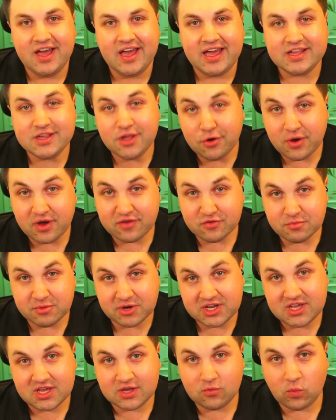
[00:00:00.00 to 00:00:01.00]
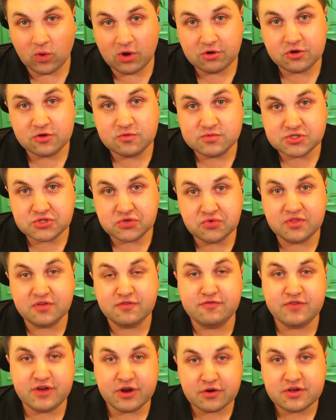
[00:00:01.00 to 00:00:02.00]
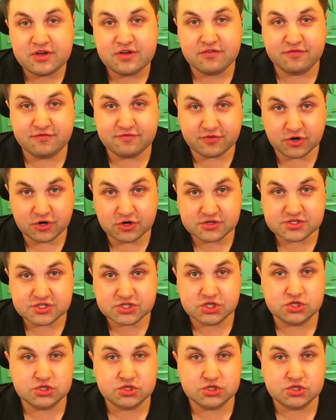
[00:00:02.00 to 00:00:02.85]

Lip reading: Hello, everybody, and welcome to the very first